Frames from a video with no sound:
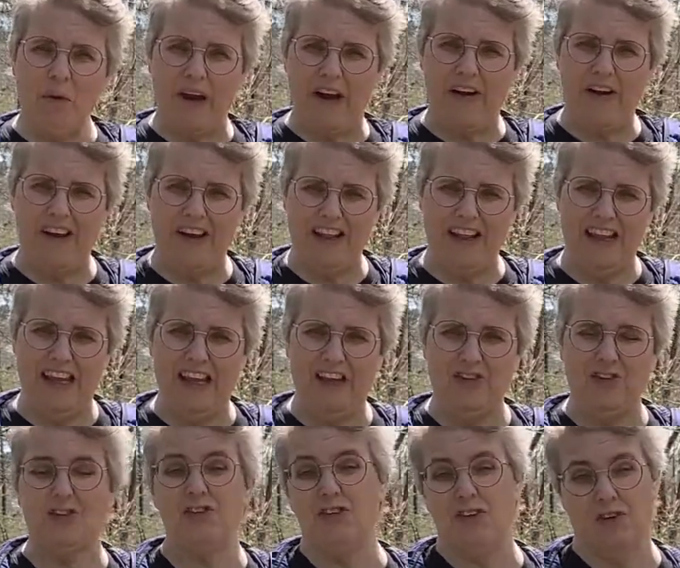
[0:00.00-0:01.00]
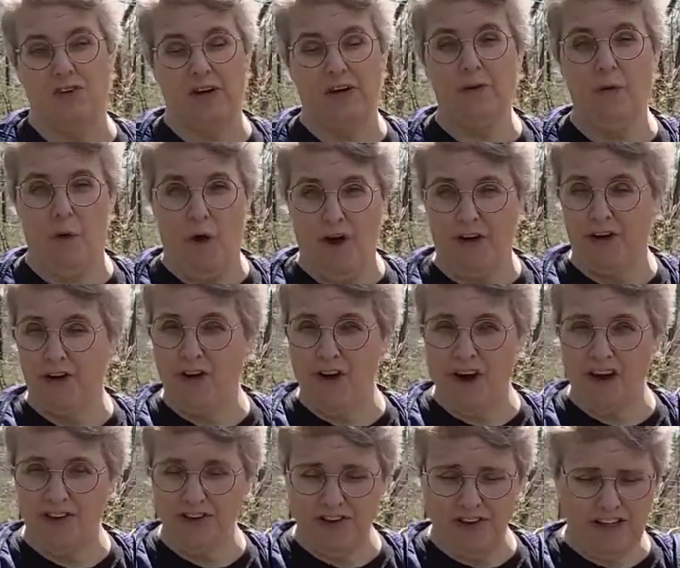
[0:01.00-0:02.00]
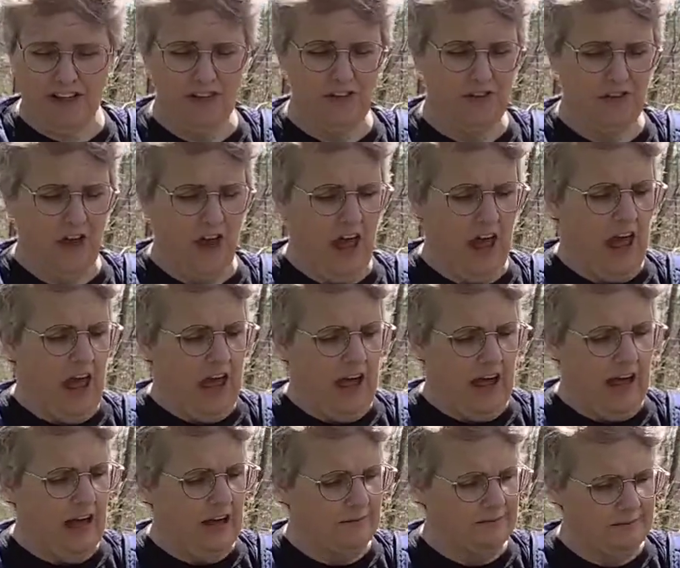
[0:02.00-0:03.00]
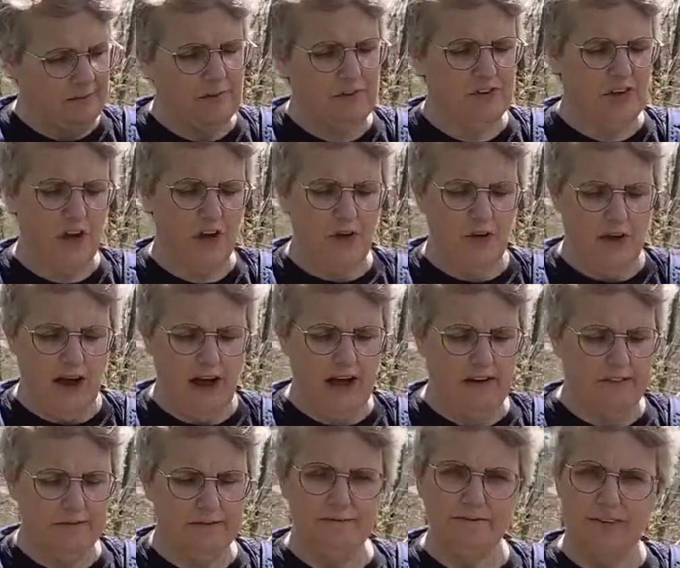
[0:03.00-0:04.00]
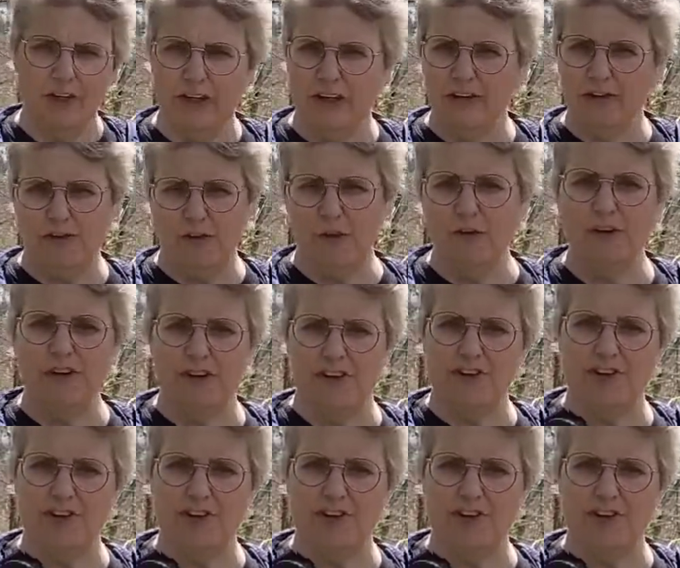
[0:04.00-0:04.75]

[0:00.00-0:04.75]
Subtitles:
wearing these doing water crossings. So I'm looking forward to